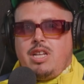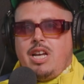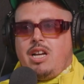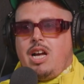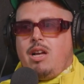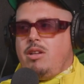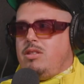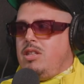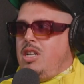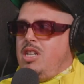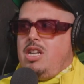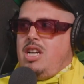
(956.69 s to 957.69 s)
Like I
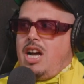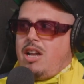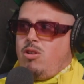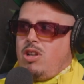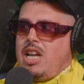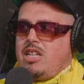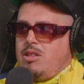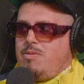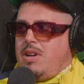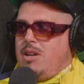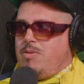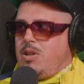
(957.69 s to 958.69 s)
don't like to
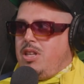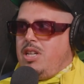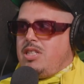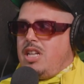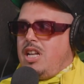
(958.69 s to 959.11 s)
fight for things.